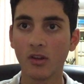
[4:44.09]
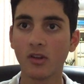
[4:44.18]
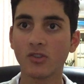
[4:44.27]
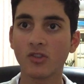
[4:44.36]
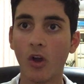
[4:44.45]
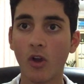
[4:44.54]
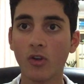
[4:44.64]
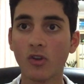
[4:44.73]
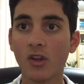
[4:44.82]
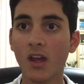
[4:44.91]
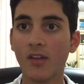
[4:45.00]

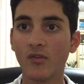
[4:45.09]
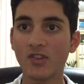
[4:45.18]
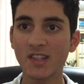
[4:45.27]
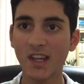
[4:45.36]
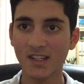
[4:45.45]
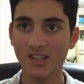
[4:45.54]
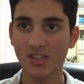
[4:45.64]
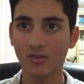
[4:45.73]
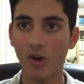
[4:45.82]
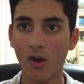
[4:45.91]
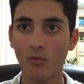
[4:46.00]
So the 6th
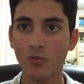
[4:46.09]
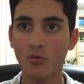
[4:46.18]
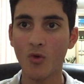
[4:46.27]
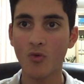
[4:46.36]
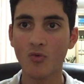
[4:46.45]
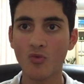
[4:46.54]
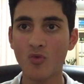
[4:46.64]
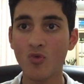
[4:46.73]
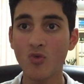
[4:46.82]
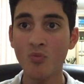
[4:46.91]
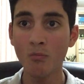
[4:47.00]
slot will
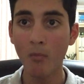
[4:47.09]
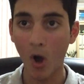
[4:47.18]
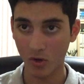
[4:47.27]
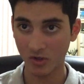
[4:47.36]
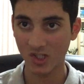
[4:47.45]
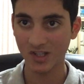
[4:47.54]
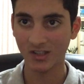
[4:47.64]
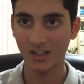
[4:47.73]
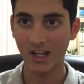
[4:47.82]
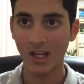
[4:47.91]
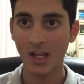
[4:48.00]

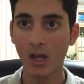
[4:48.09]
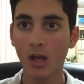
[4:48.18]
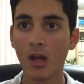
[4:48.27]
mostly